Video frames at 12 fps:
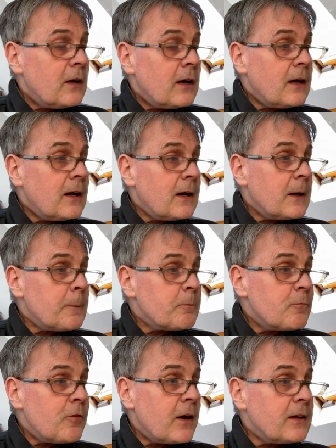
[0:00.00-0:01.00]

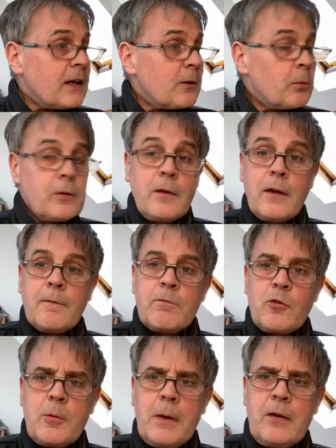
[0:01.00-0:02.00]
Find that one,
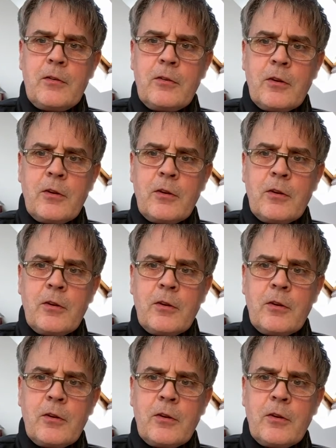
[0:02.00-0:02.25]
repeat it to